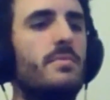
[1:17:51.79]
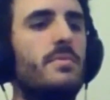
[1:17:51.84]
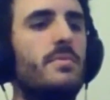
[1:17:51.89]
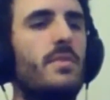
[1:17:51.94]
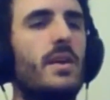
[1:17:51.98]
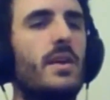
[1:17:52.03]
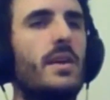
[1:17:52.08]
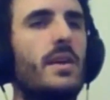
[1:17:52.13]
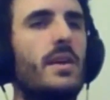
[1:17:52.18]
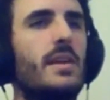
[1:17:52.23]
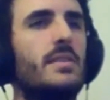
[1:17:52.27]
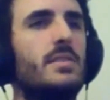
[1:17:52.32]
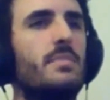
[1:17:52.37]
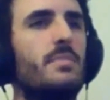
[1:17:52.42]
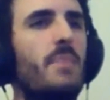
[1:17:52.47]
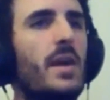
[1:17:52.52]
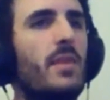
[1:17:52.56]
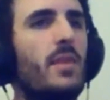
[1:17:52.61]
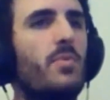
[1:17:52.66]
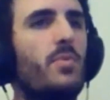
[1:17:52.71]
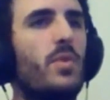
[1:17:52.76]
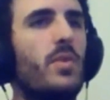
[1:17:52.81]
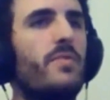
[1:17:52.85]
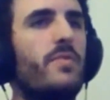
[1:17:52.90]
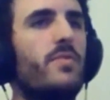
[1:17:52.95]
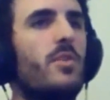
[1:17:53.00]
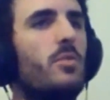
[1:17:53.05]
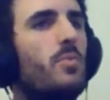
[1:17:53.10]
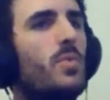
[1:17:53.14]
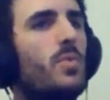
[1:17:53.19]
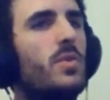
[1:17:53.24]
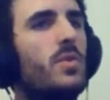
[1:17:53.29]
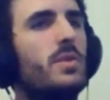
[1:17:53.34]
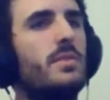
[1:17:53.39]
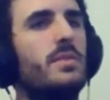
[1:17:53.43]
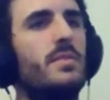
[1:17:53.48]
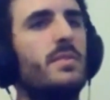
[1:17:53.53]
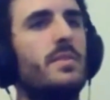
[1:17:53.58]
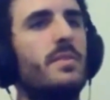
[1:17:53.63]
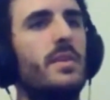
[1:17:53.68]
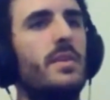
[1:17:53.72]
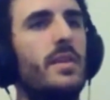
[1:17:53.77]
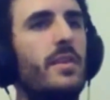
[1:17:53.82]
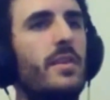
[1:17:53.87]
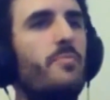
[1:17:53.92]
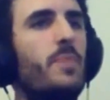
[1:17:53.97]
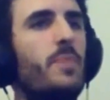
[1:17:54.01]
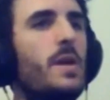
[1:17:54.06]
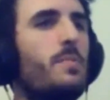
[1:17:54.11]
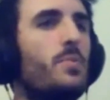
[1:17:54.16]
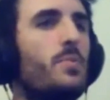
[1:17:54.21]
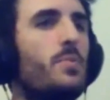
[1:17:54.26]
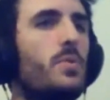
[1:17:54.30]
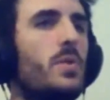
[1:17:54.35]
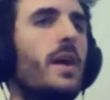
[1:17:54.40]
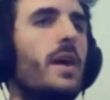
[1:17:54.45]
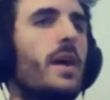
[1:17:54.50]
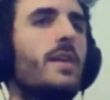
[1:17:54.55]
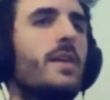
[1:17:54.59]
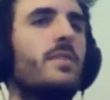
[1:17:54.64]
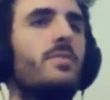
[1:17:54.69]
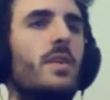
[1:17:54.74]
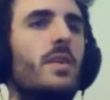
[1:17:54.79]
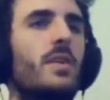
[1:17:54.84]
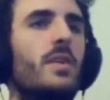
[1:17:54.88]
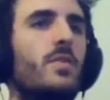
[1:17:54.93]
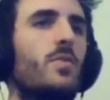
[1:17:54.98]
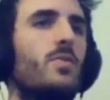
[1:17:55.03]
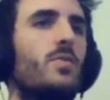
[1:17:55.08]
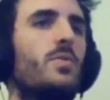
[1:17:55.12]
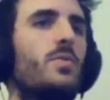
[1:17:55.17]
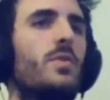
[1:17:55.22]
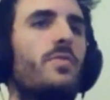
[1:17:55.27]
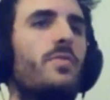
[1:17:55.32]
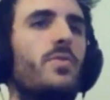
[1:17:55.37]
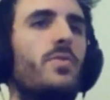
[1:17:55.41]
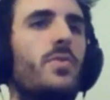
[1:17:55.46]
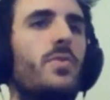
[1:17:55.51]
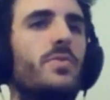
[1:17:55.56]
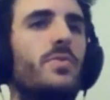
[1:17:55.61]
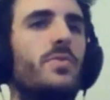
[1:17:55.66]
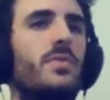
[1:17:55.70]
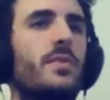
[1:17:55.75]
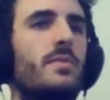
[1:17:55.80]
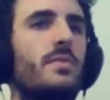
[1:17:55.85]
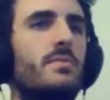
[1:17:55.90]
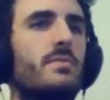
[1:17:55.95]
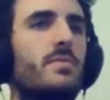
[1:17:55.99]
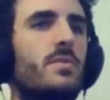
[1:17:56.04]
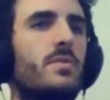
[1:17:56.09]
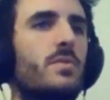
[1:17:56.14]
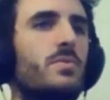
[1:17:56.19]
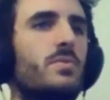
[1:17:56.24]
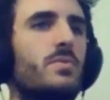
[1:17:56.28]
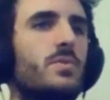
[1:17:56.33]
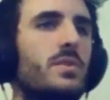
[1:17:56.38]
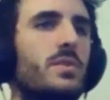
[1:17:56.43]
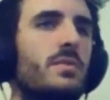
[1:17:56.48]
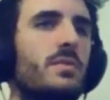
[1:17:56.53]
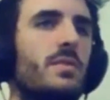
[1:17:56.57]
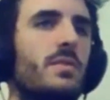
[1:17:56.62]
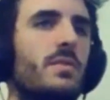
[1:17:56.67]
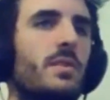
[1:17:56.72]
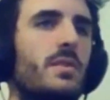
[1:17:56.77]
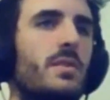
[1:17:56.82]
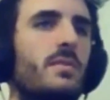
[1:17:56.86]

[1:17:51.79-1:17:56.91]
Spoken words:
I get to make whatever I want, and if people like it, then cool. If not, then cool too.